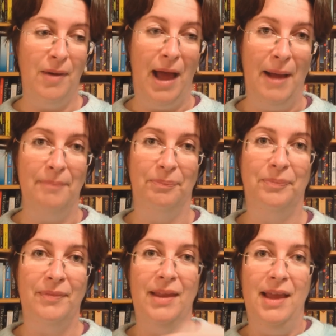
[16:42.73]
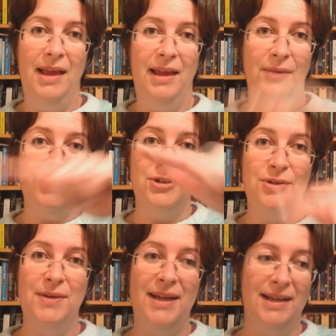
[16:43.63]
It was
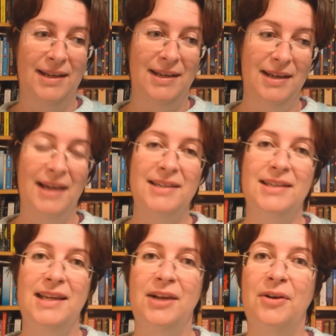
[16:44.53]
doing nicely,